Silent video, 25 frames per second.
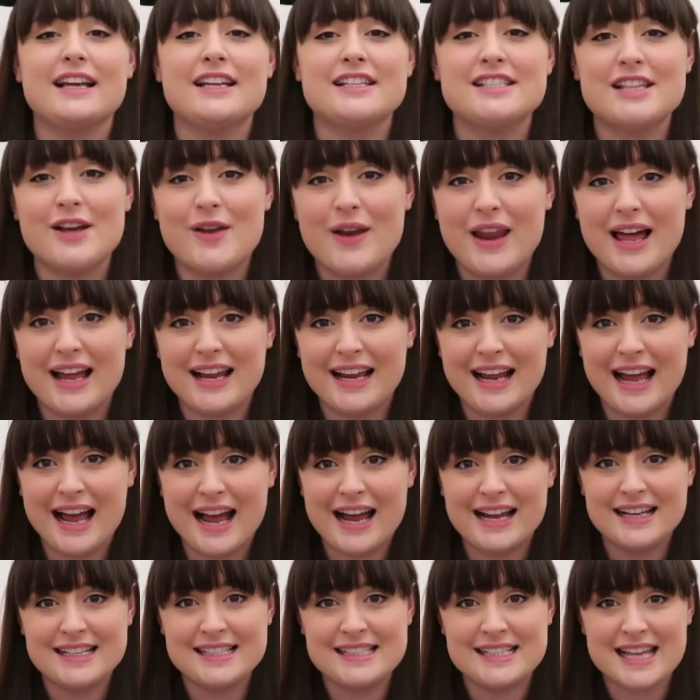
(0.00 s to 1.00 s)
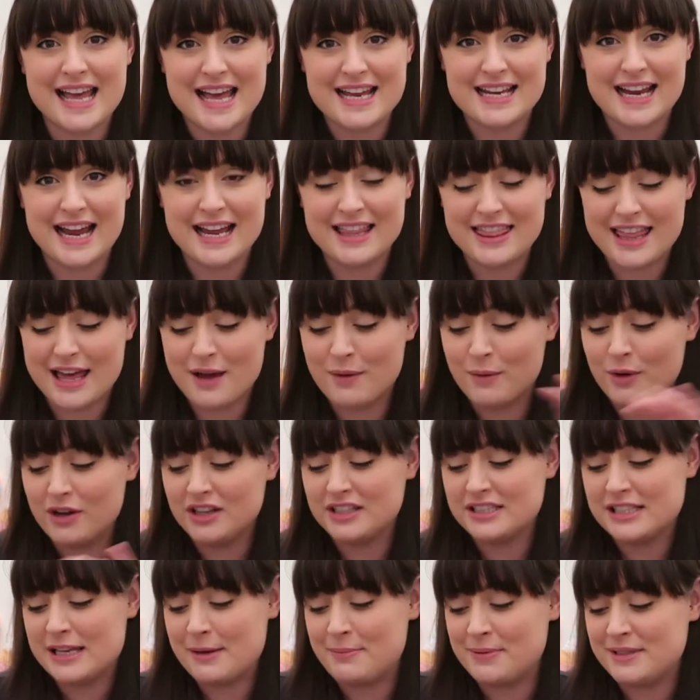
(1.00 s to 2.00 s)
So like I said, I, there
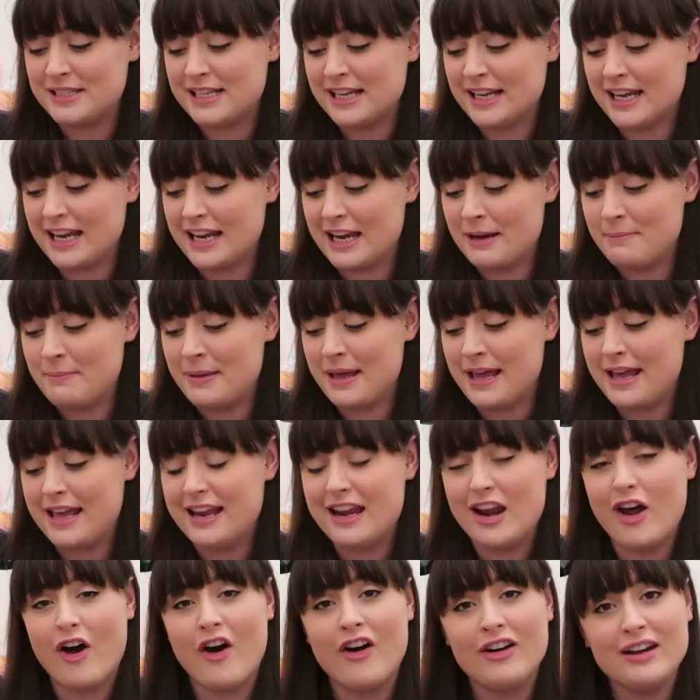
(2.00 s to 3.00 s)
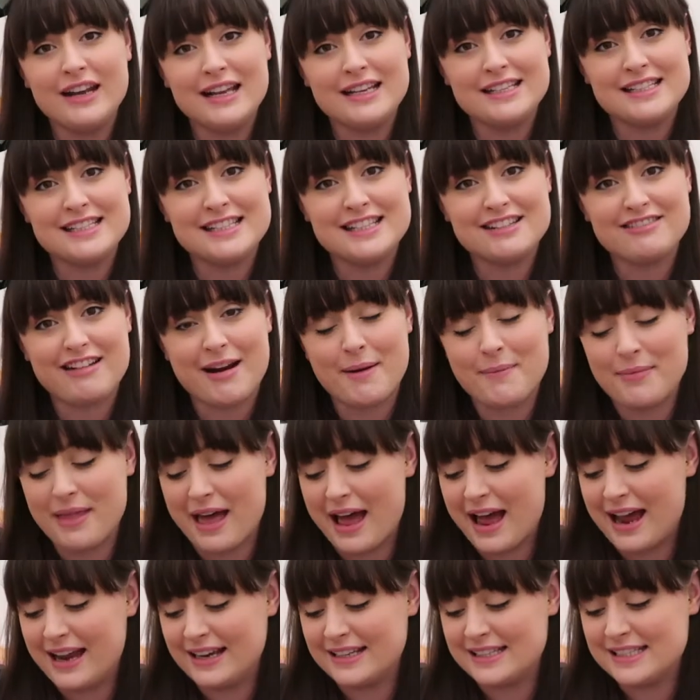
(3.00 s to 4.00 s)
was a particular pin on Instagram
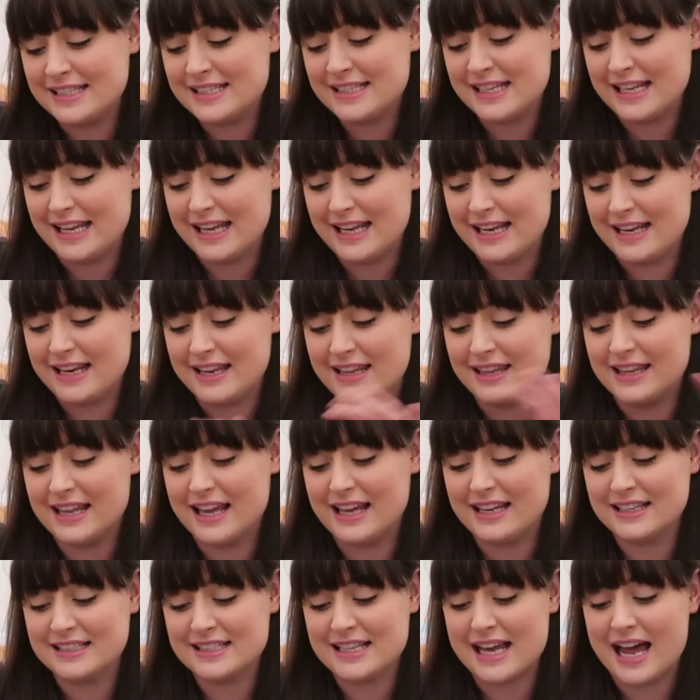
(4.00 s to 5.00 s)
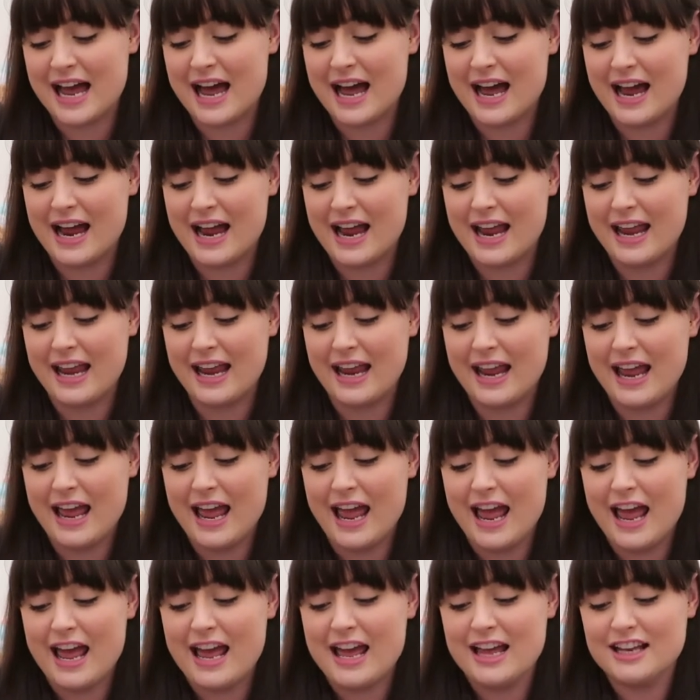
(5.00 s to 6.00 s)
that I'd seen that I
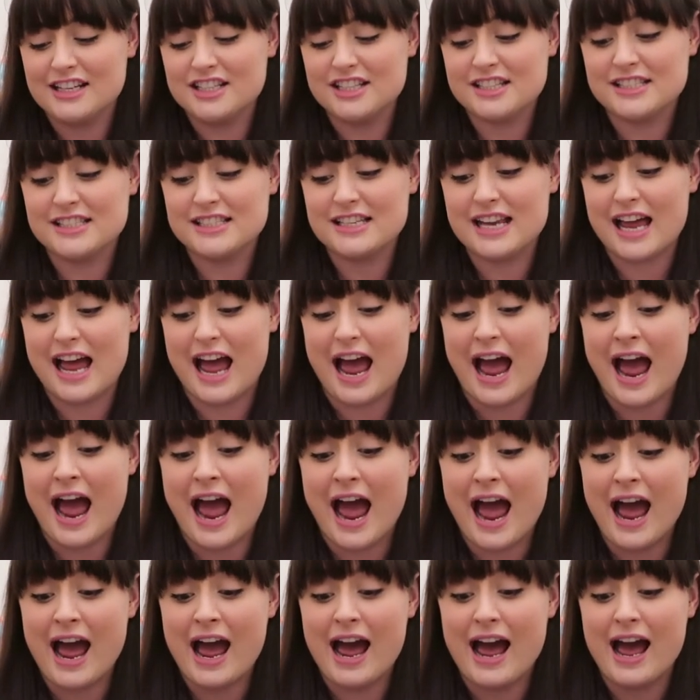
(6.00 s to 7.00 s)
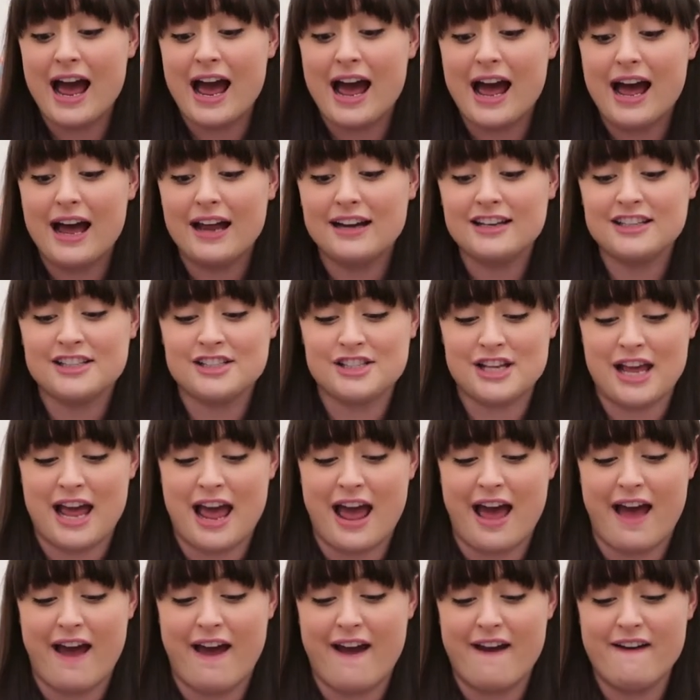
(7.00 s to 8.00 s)
just had to
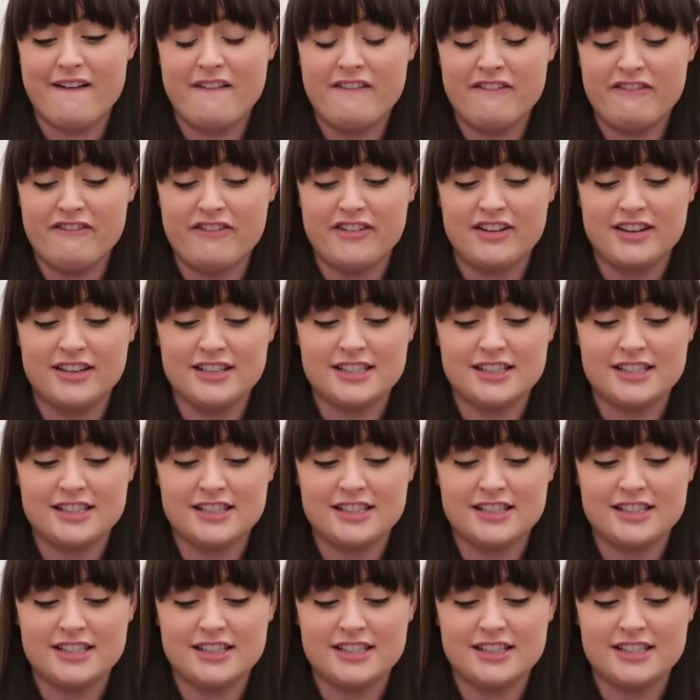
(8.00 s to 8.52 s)
have.